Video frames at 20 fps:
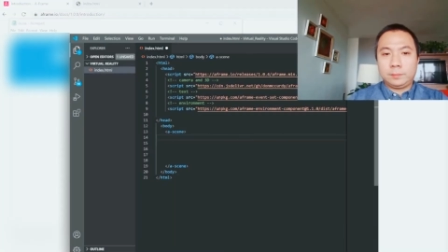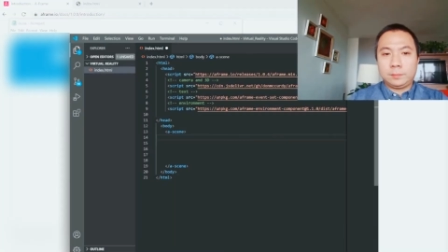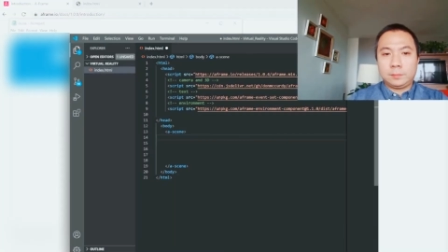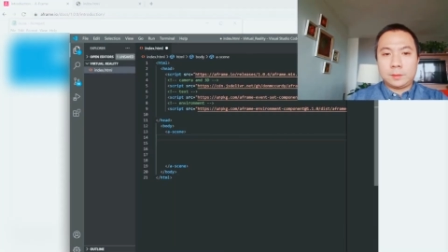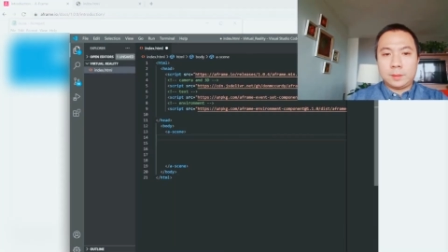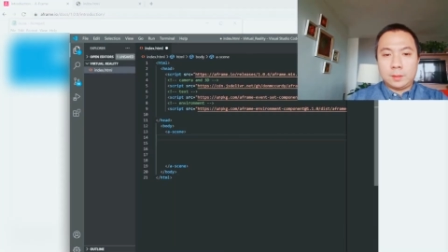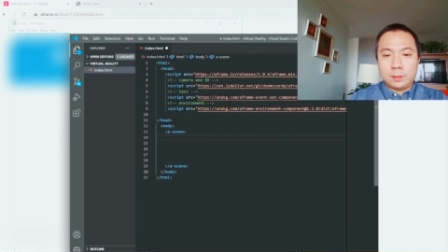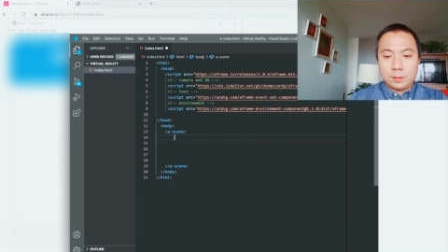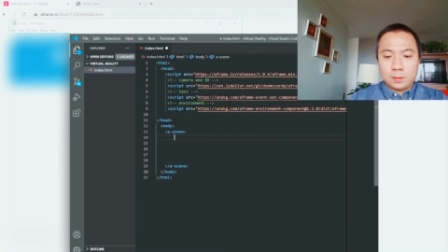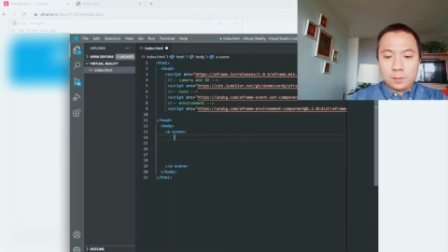
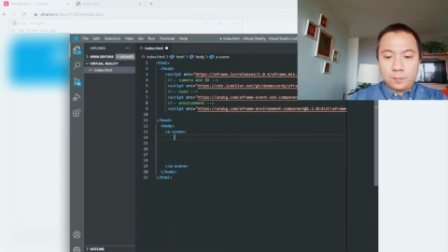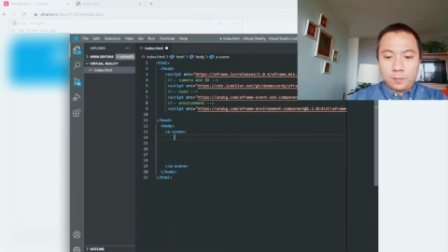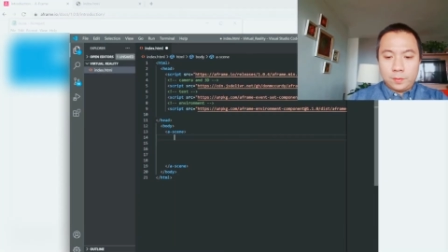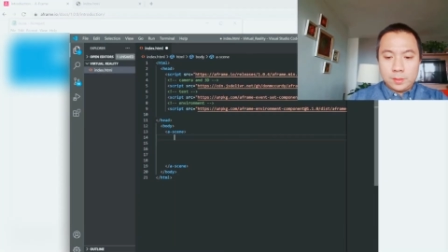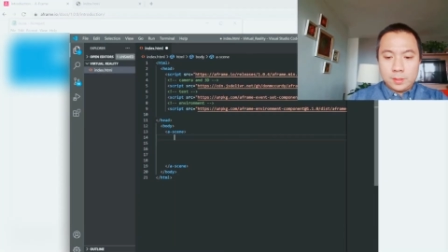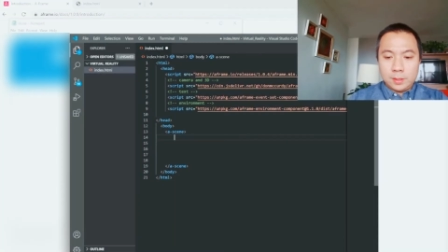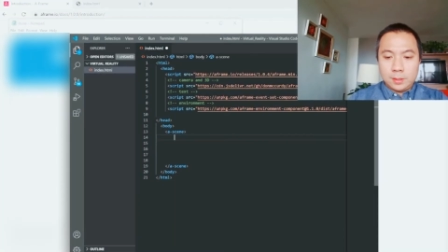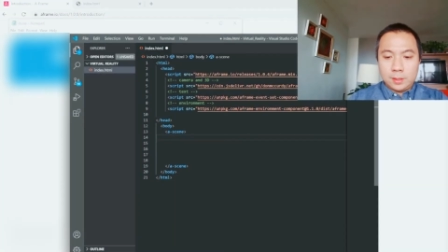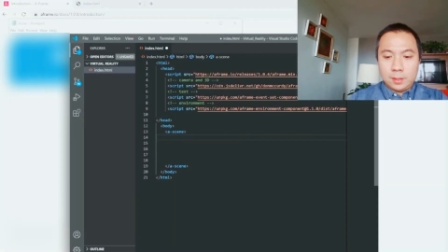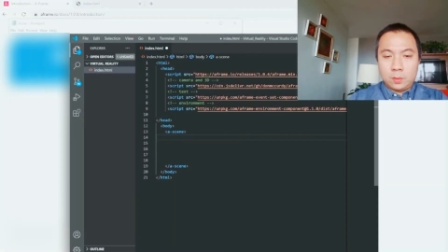Okay, so
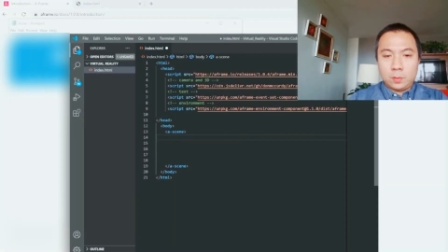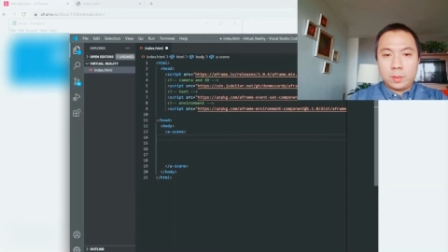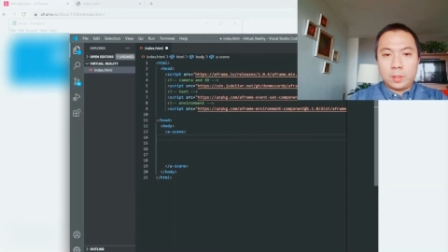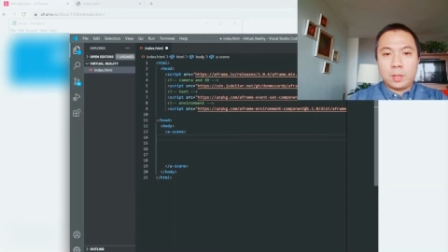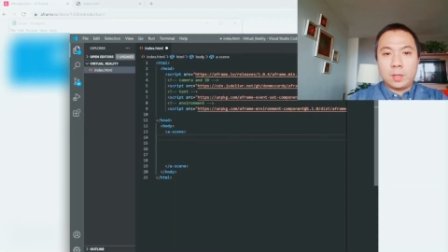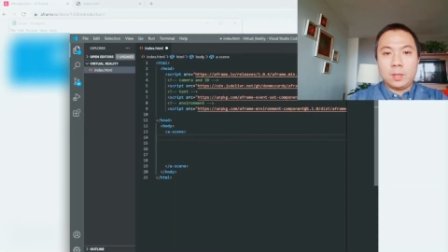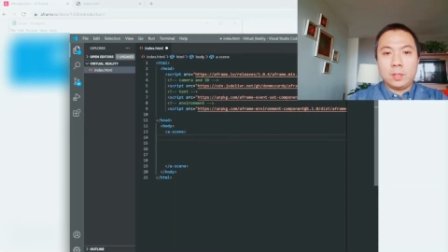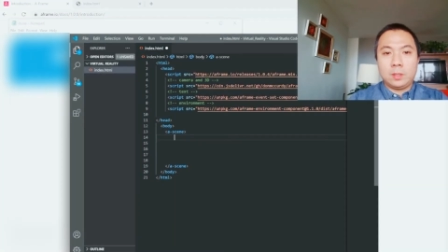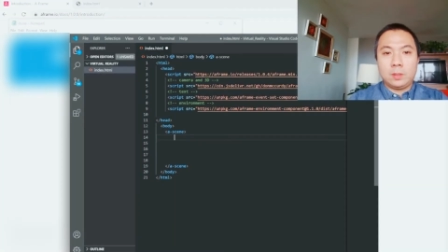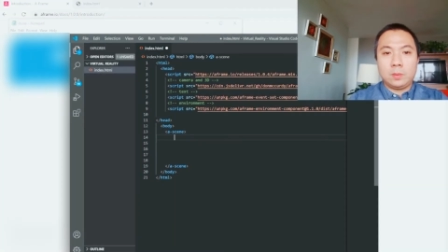first thing that we're
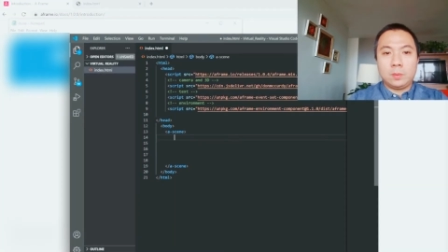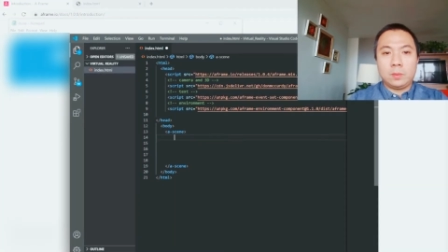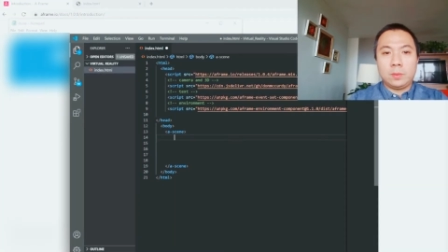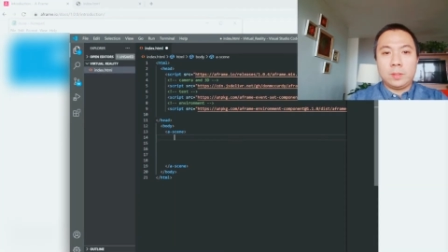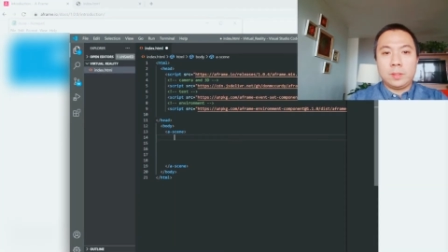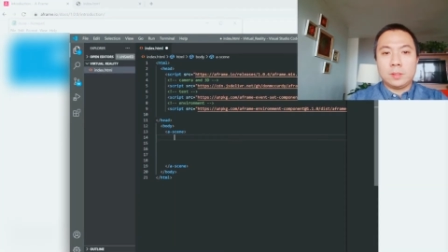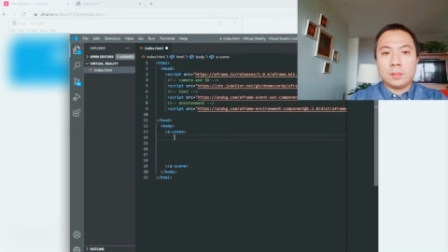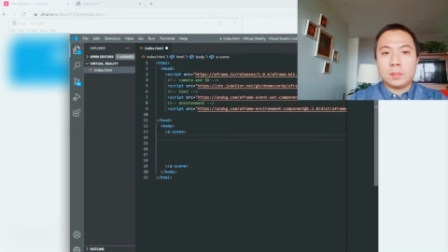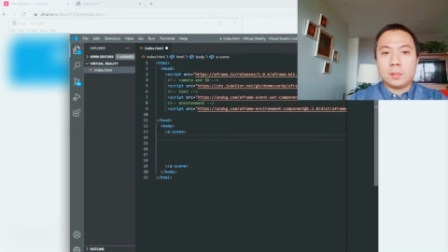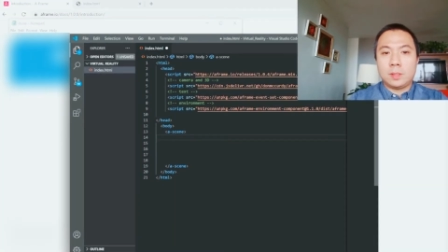gonna do
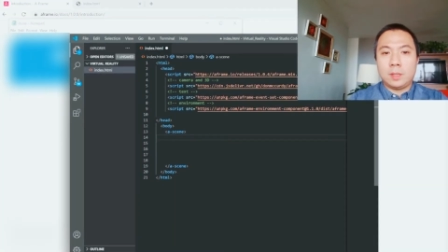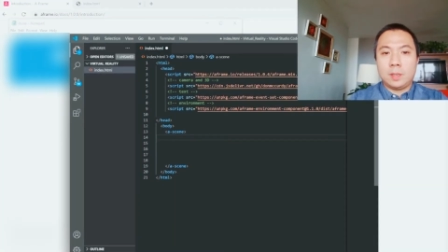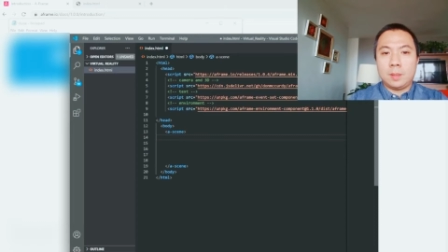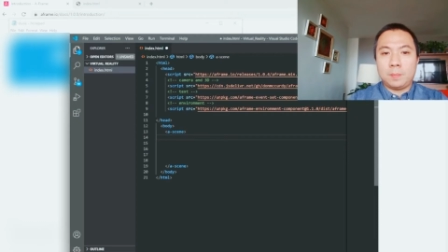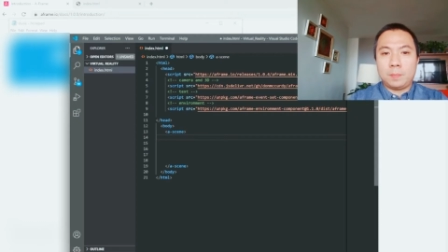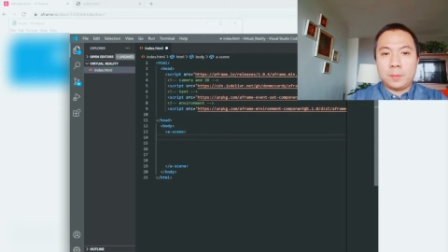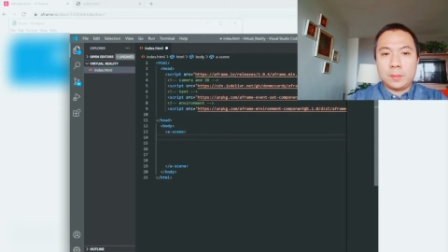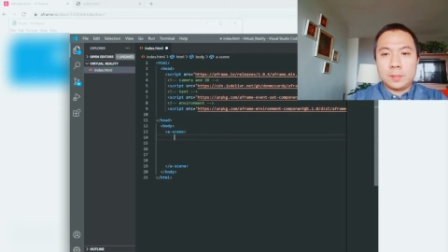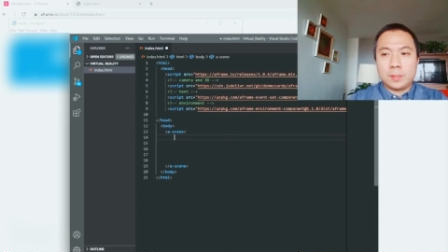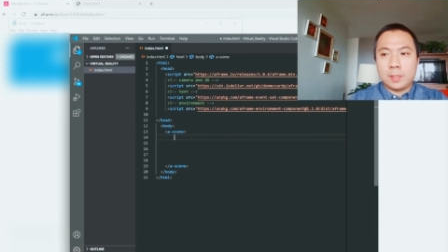is
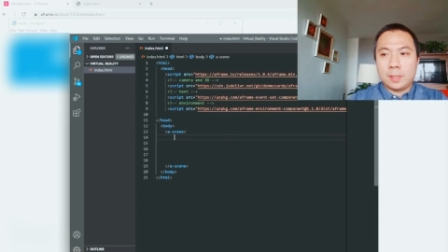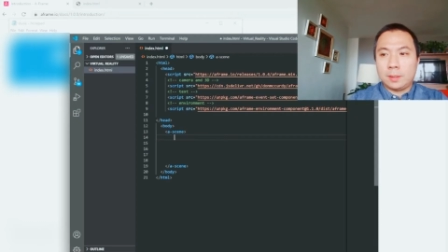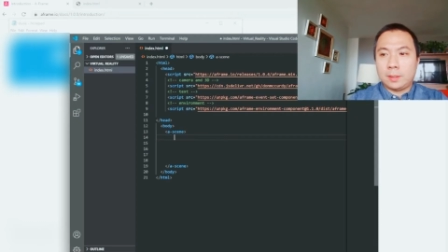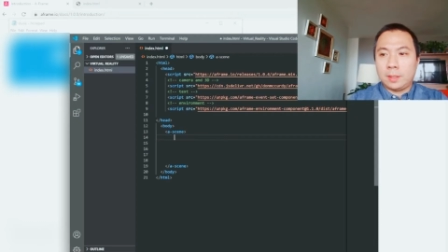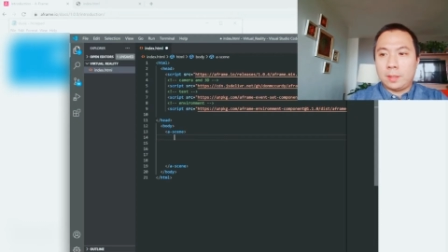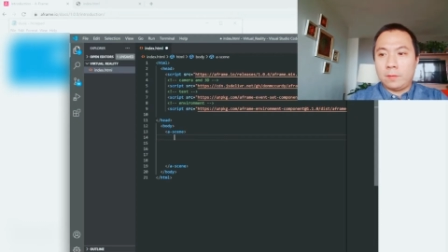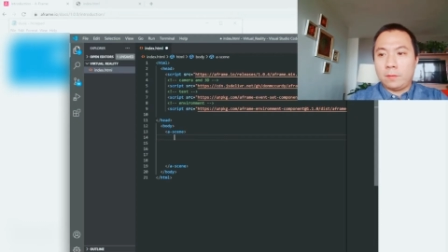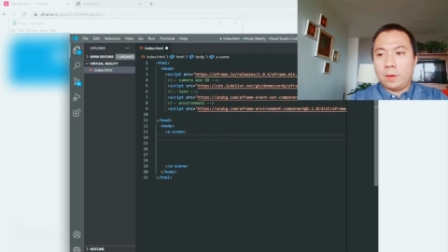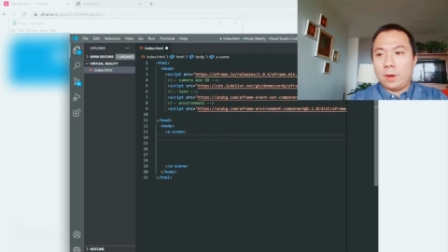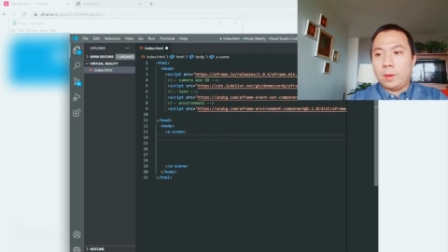preset
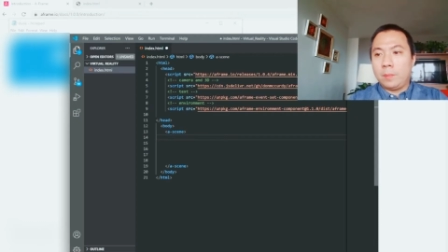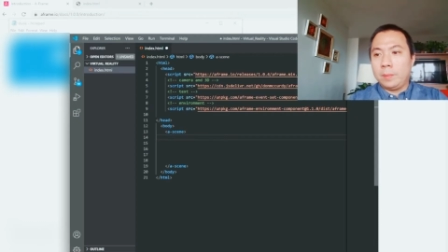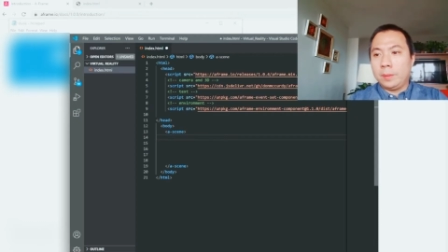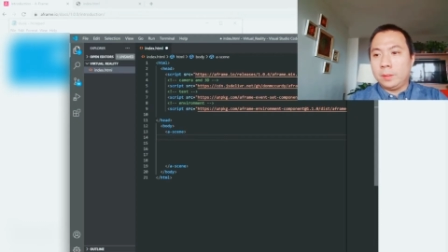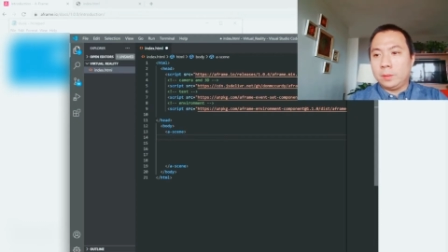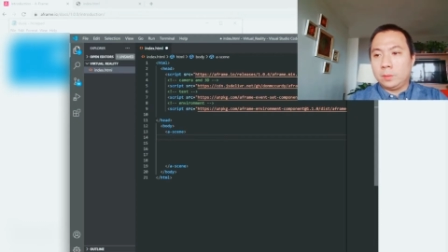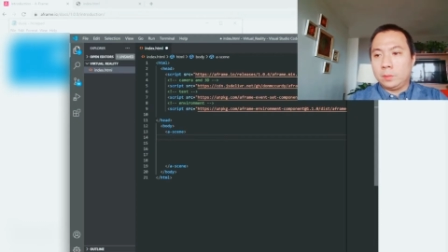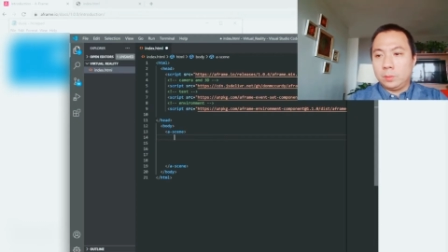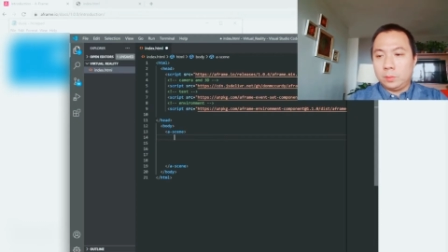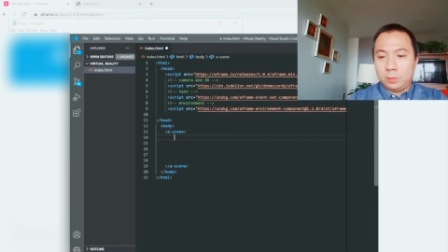the
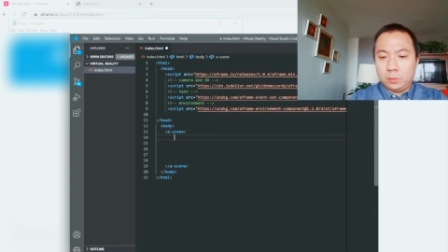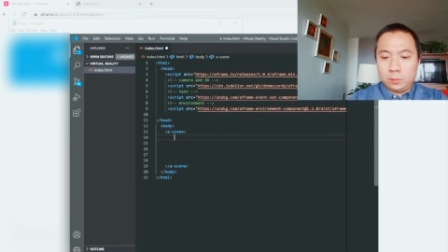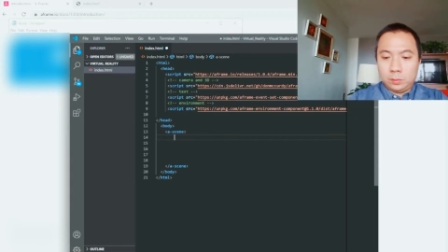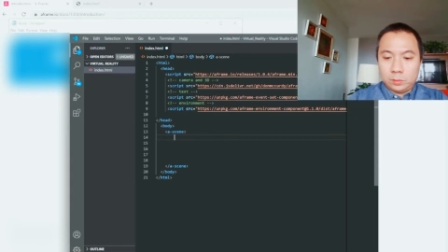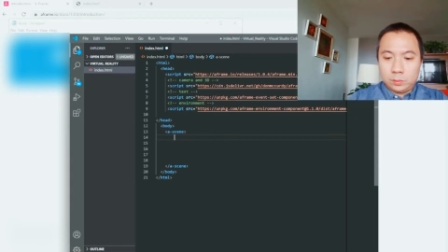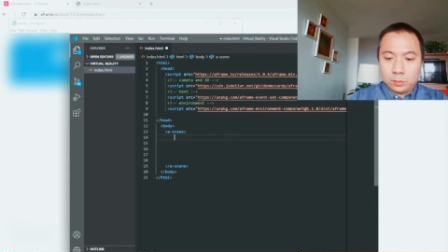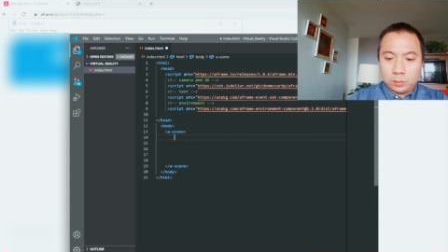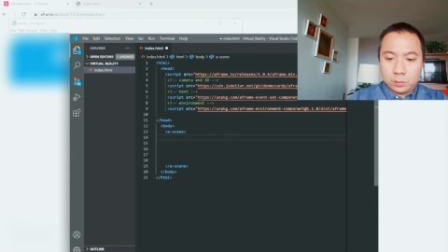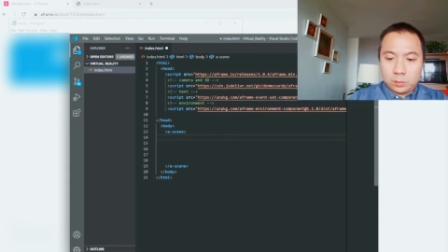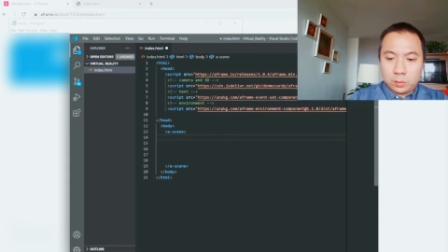environment to
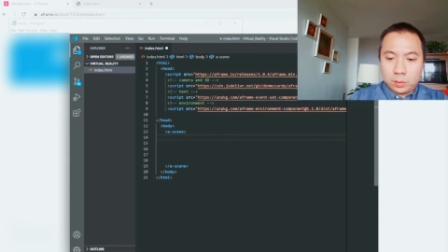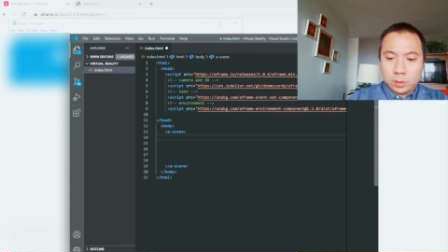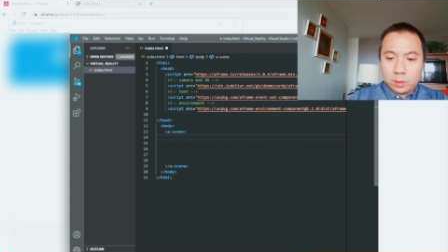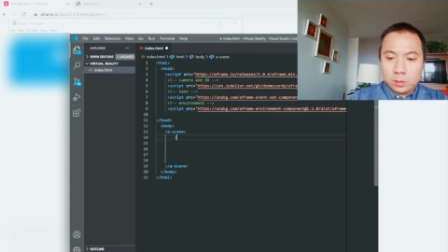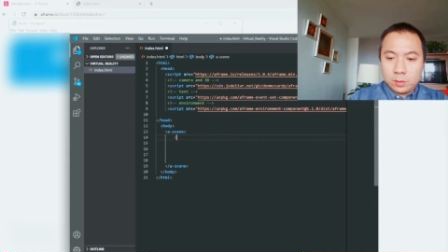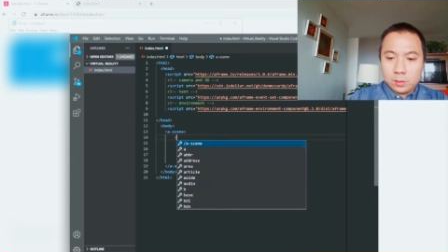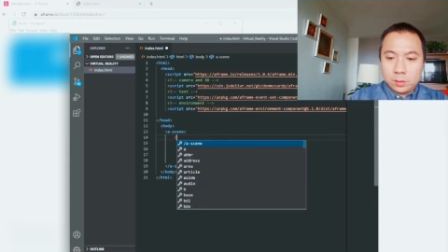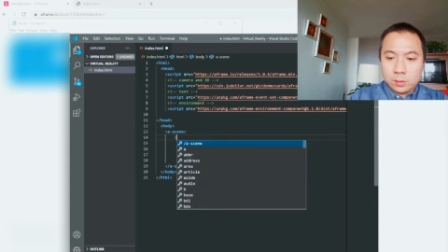Tron.